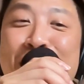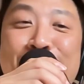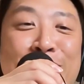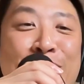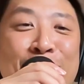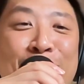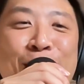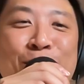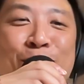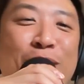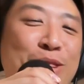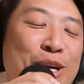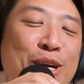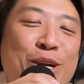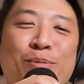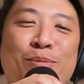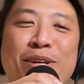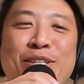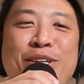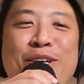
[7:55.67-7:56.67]
thought you were
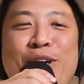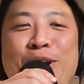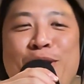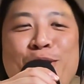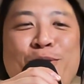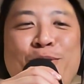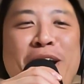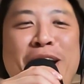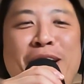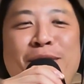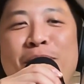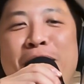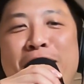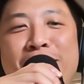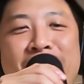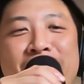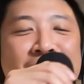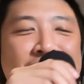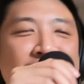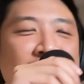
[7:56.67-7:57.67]
about to go the way about
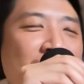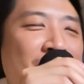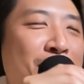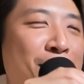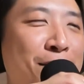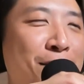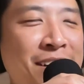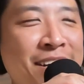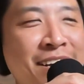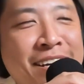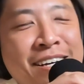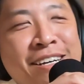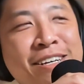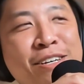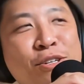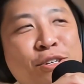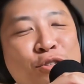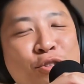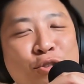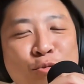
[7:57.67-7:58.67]
like,
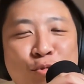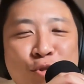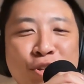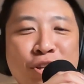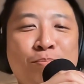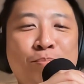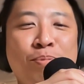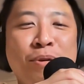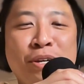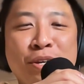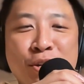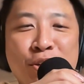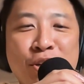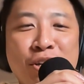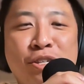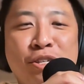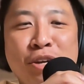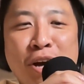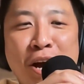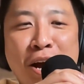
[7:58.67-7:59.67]
to really be a
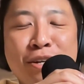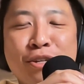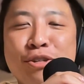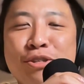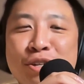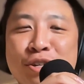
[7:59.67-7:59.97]
good doctor to